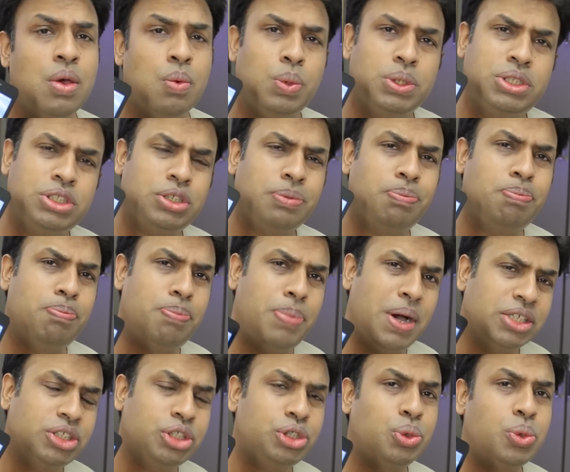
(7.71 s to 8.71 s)
which is a
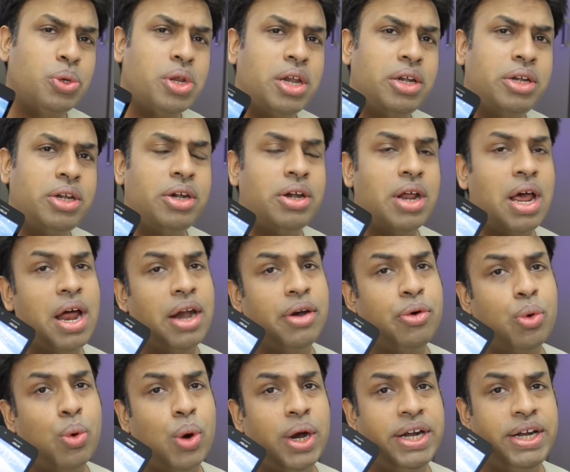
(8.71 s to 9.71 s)
budget-oriented
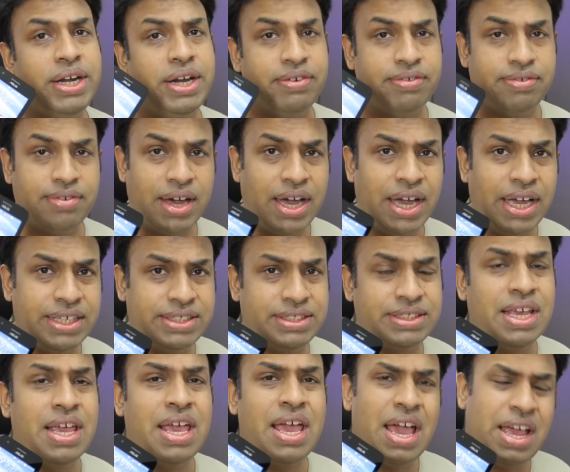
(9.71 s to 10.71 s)
Android
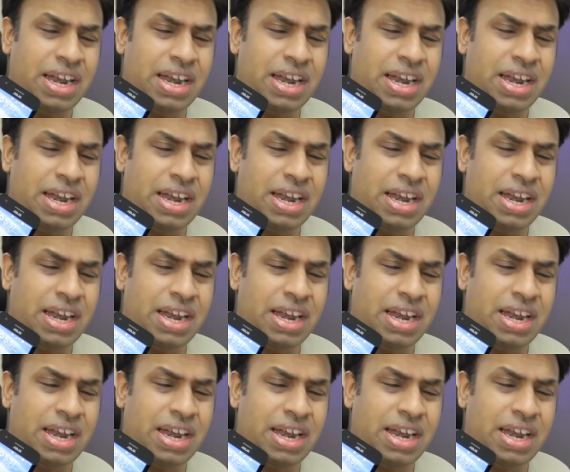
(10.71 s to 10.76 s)
device